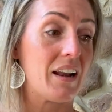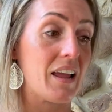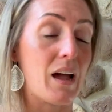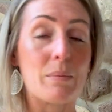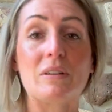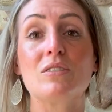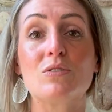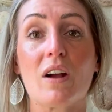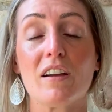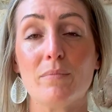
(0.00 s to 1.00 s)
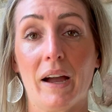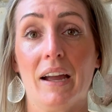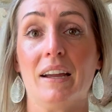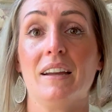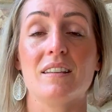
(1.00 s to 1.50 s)
and I happened to drive
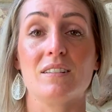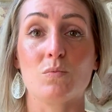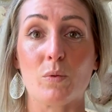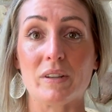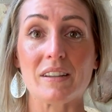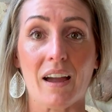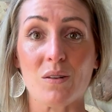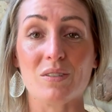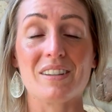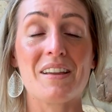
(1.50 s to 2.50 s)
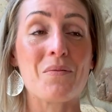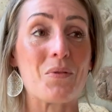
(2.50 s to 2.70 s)
by this woman's house